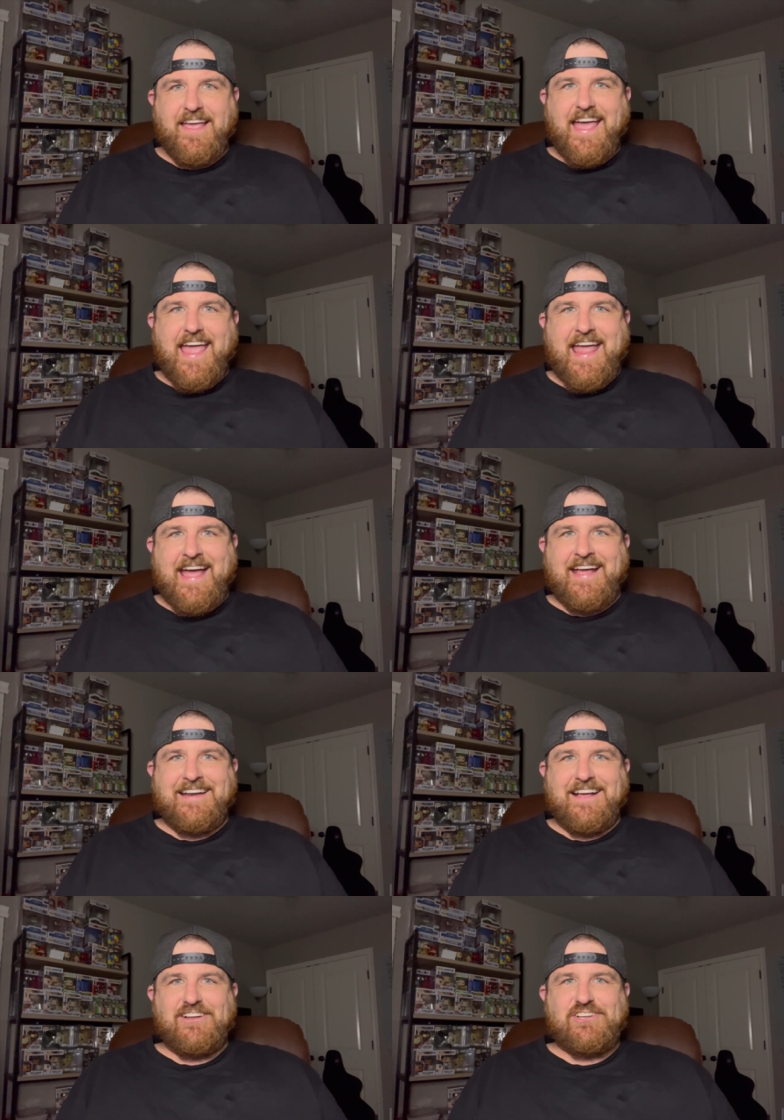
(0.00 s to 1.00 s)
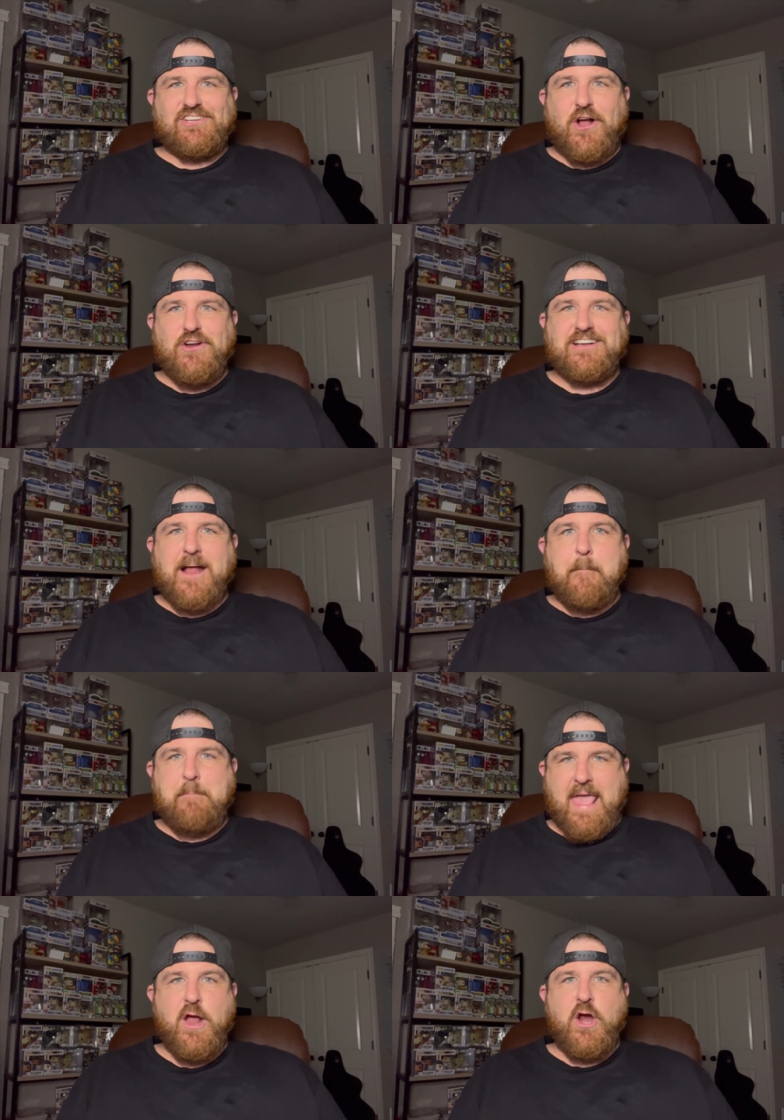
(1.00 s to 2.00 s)
and starts
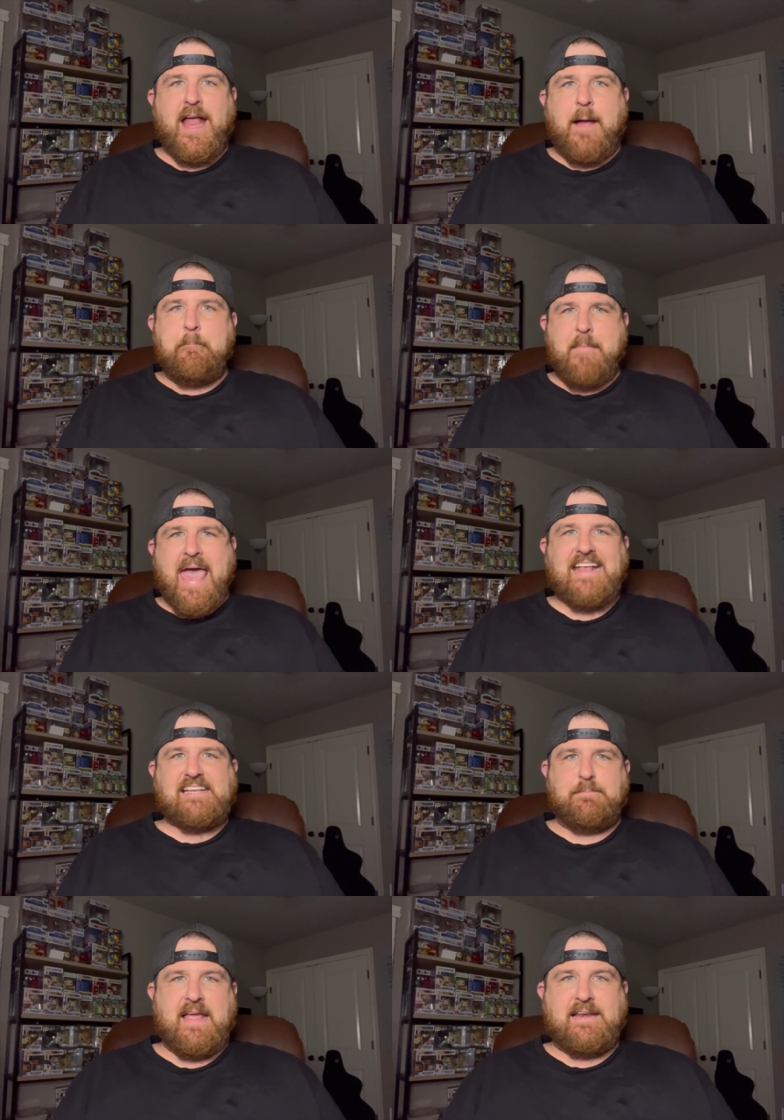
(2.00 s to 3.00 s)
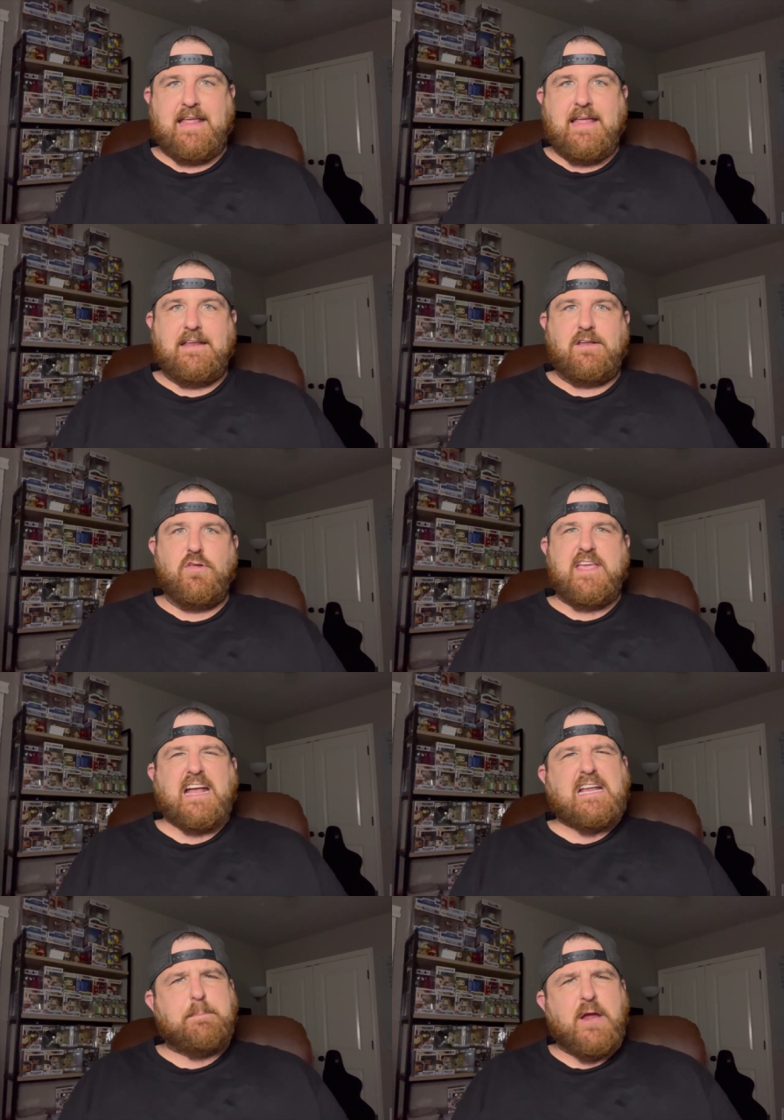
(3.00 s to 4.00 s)
comparing a mask mandate to the
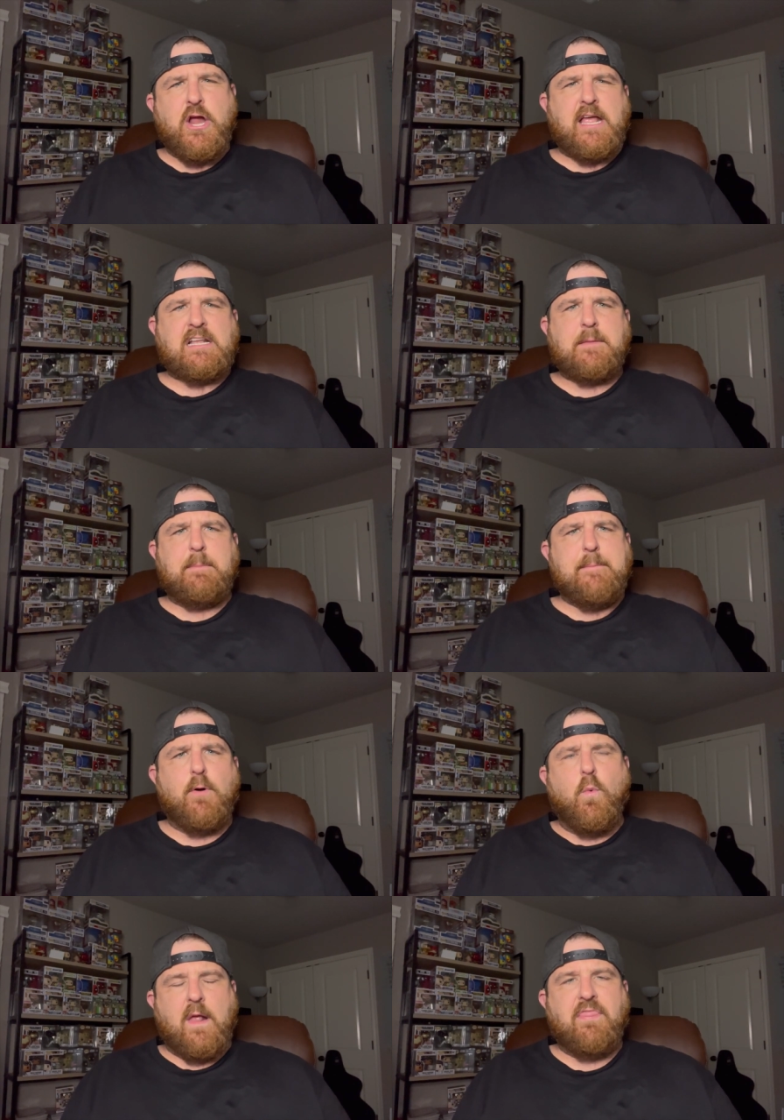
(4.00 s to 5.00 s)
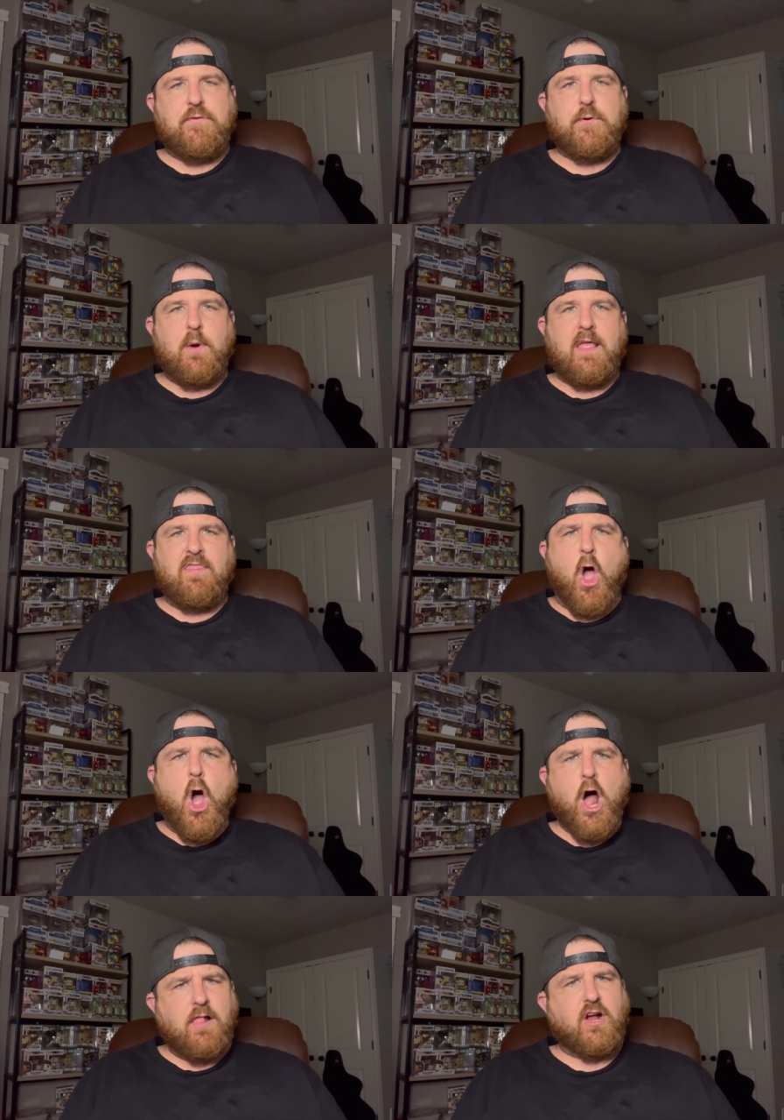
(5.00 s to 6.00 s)
experience people went through in the
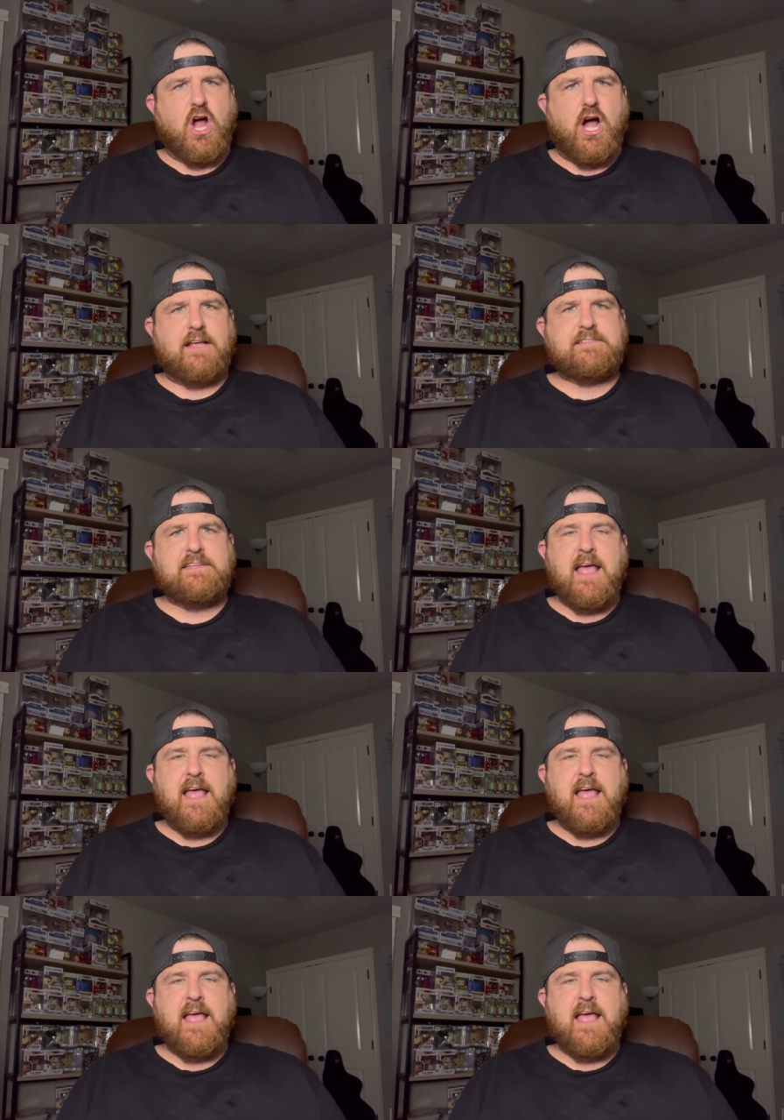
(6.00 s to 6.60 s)
Holocaust.